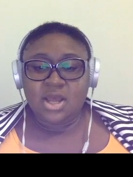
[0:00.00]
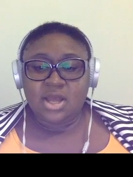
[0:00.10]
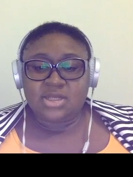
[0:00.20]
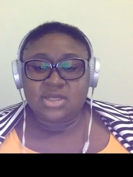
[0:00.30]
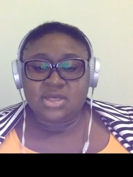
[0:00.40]

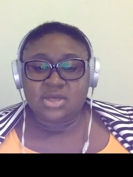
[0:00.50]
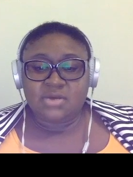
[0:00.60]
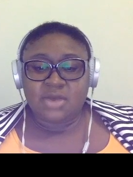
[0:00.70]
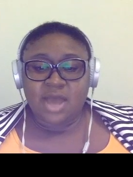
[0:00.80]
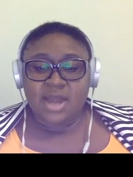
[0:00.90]
until
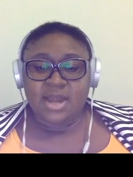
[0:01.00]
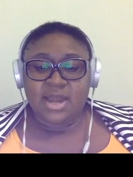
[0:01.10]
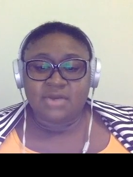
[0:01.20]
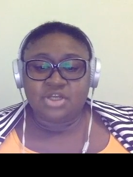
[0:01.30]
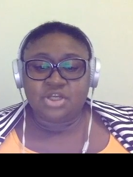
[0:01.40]
you got
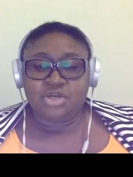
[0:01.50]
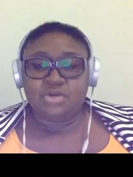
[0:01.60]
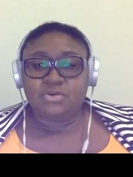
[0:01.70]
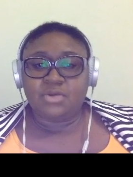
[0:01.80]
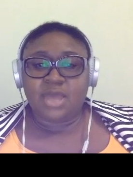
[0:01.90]
down
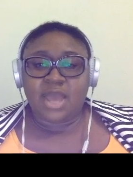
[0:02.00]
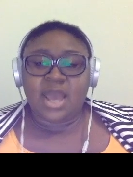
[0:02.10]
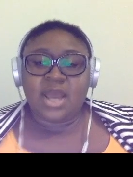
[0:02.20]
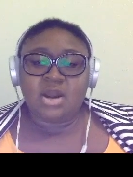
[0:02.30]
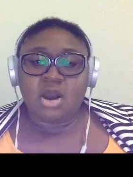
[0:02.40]
to
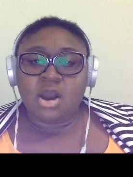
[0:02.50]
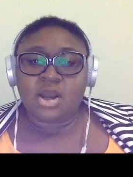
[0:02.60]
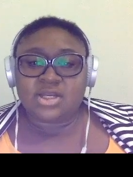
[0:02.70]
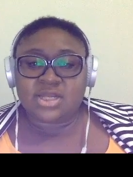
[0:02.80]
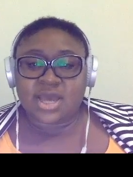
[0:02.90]

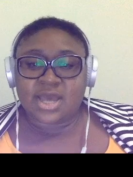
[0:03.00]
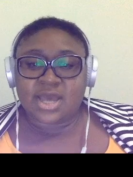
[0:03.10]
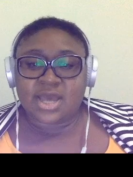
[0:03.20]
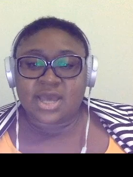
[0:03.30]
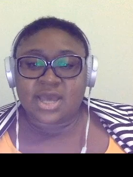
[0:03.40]

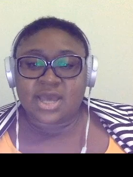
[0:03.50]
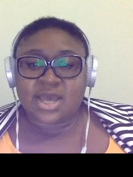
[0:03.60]
Antarctica.